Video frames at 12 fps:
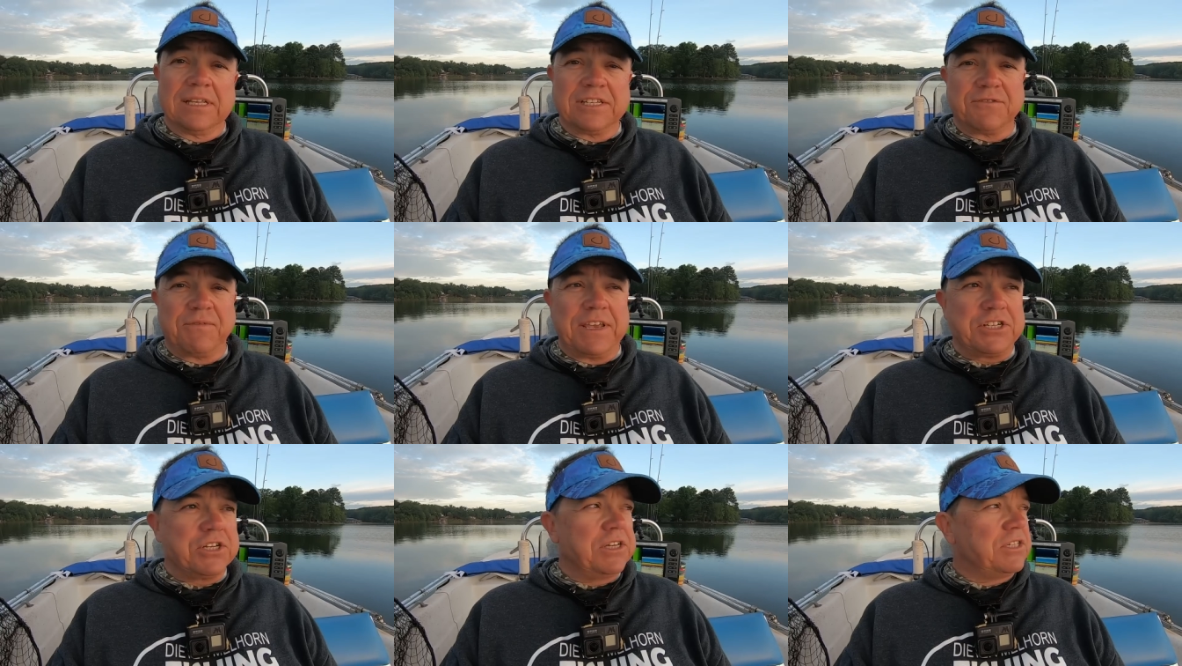That's
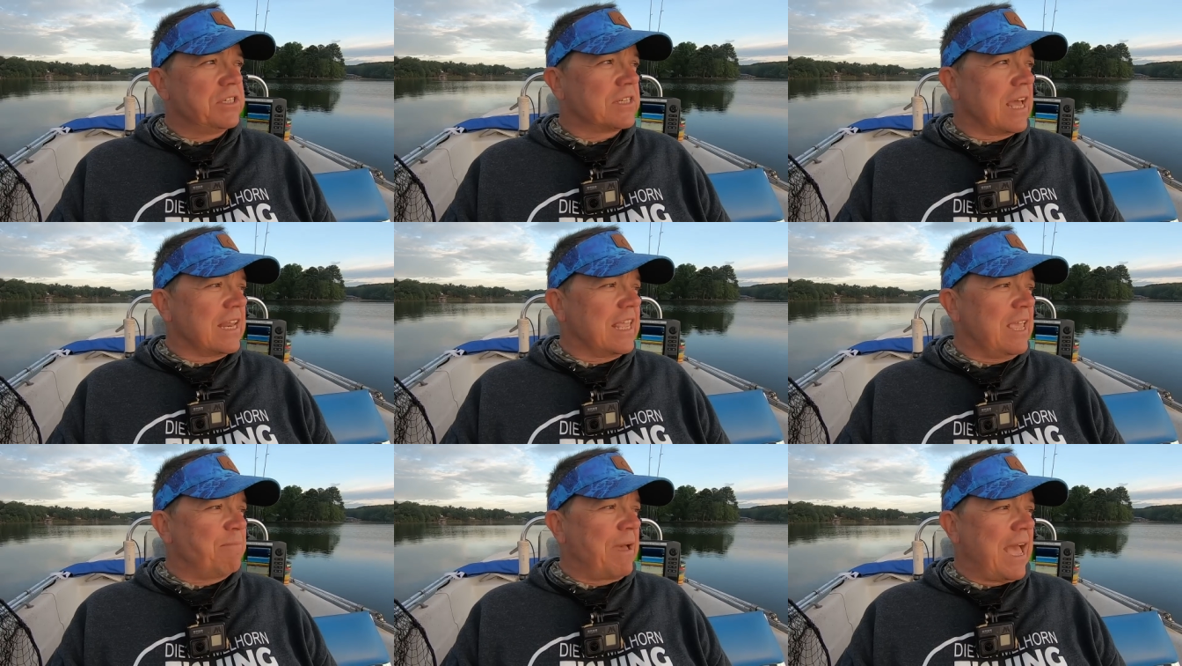fishing. You just got to
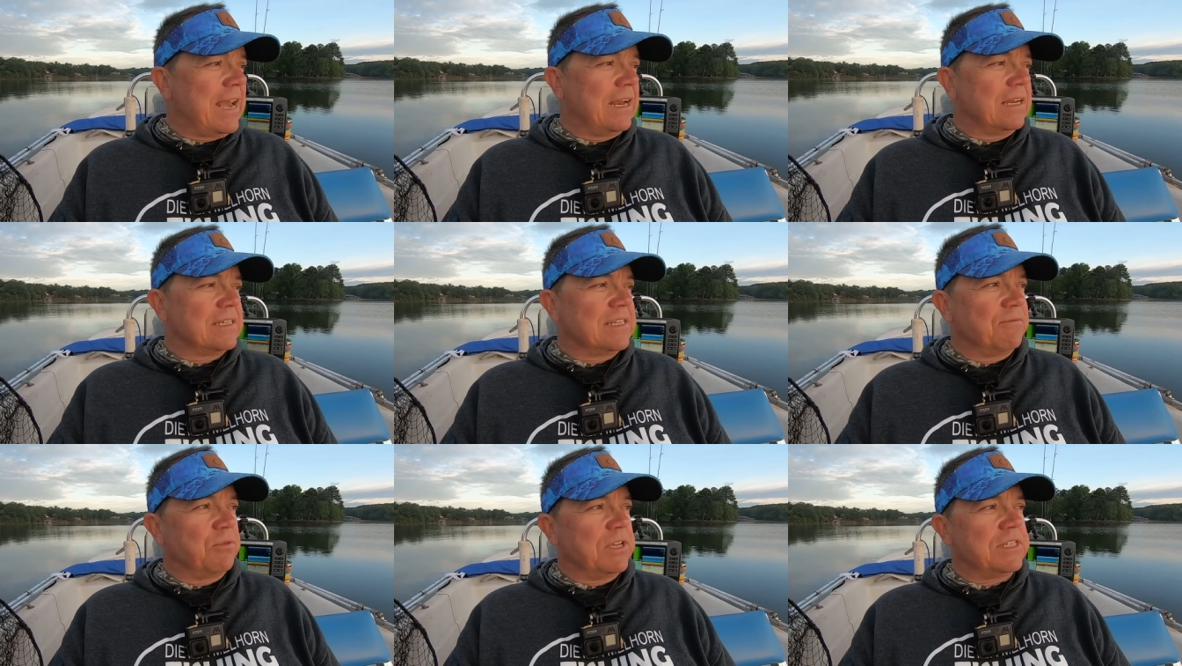keep at it. Let's
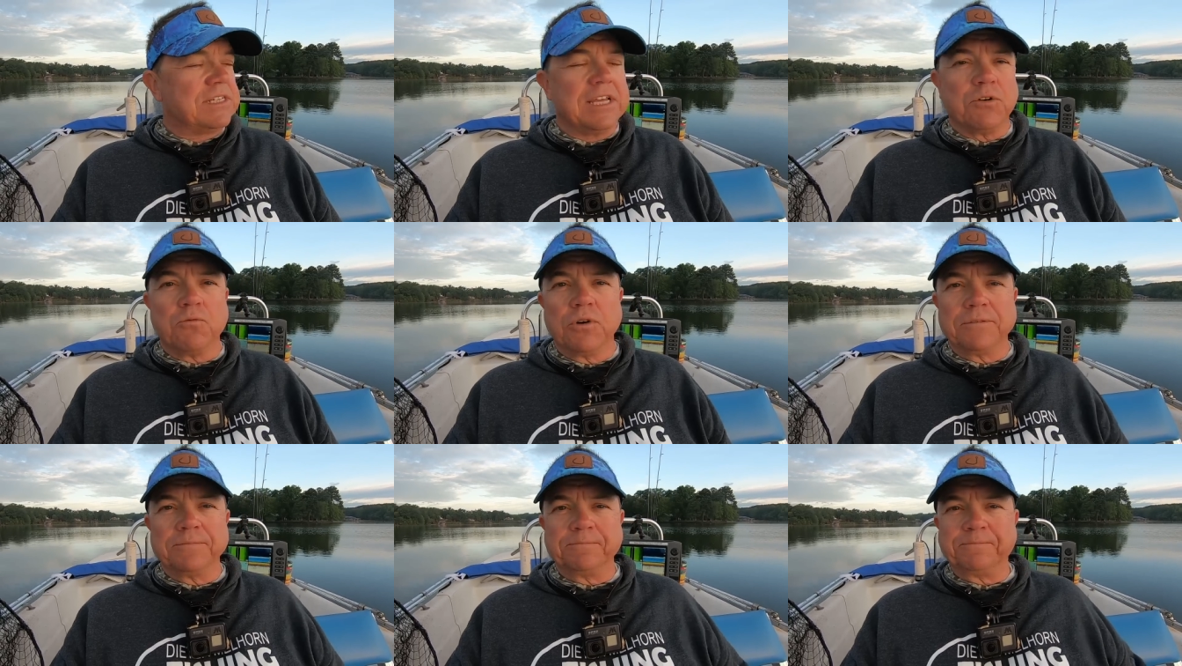see if we can stick one.